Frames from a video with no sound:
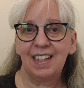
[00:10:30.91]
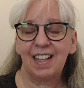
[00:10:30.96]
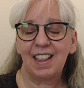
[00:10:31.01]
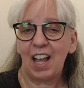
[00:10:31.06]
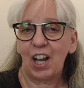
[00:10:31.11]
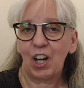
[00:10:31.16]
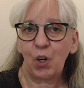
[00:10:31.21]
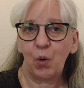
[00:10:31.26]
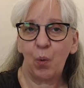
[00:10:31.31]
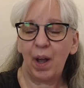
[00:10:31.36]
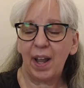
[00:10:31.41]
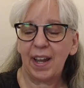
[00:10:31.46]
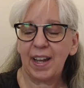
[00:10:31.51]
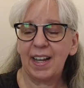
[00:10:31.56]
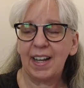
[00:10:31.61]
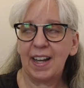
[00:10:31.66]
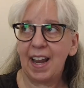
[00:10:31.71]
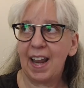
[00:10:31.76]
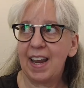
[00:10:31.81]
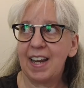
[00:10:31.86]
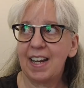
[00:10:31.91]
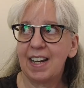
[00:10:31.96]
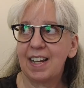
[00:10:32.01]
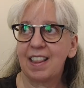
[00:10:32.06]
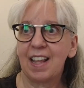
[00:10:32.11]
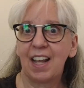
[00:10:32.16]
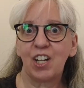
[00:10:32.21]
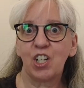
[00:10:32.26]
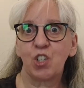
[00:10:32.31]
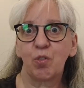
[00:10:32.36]
that quiet ache,
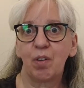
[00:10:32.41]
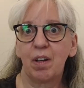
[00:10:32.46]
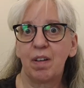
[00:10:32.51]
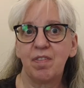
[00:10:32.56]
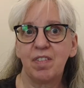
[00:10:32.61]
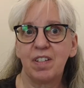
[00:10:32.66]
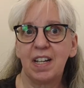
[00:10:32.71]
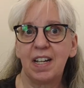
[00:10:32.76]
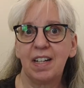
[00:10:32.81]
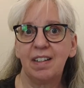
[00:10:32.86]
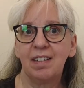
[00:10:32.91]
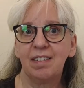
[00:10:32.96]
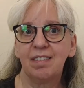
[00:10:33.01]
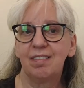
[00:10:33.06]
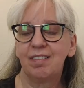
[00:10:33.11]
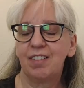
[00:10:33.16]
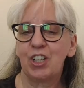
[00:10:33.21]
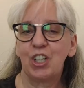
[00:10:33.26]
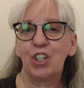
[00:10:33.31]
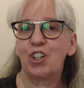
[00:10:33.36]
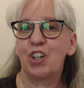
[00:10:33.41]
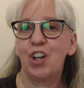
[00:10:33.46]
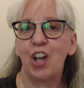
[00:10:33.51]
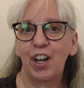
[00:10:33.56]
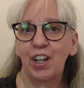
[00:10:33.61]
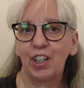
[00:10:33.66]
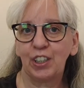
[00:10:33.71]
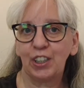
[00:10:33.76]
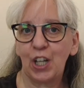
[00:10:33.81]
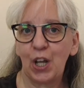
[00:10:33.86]
that drifting, you're
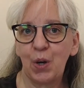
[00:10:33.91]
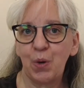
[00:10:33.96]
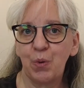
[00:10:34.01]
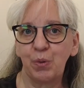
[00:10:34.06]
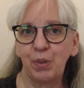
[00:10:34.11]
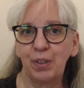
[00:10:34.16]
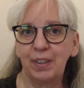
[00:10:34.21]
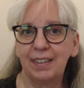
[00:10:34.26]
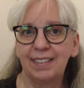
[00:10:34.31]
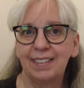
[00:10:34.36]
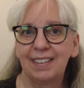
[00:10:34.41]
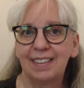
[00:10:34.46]
not alone.